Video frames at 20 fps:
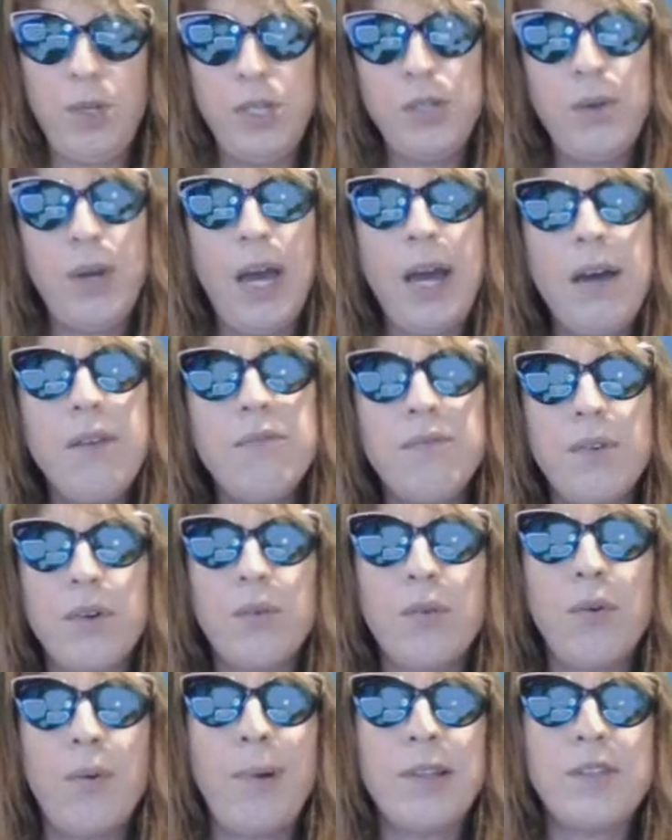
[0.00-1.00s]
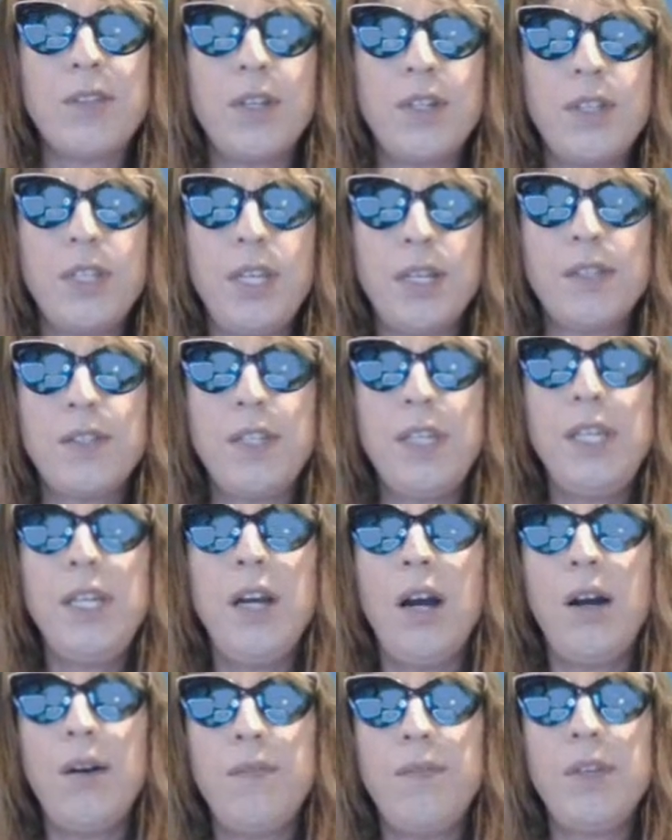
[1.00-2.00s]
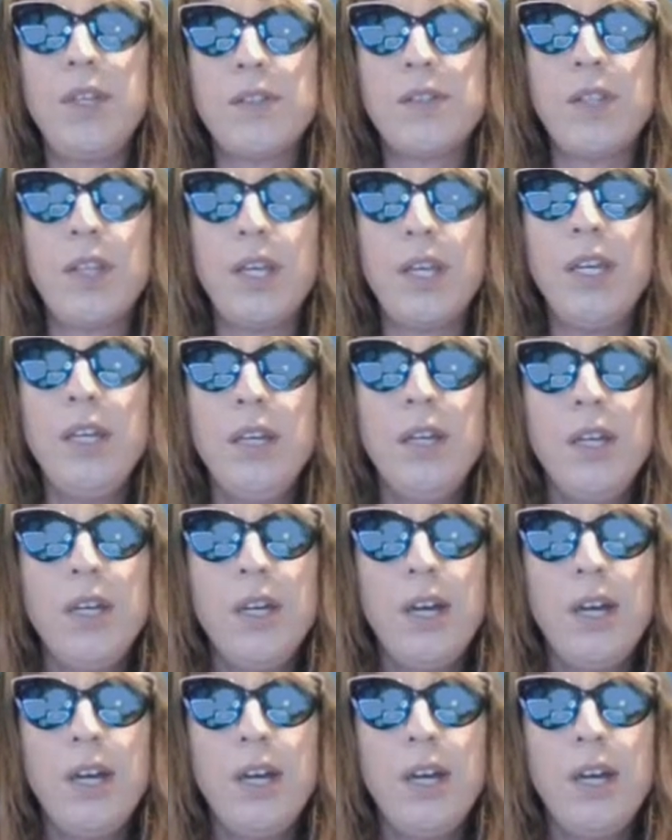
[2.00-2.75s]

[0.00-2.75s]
we do have a robots.txt, obviously.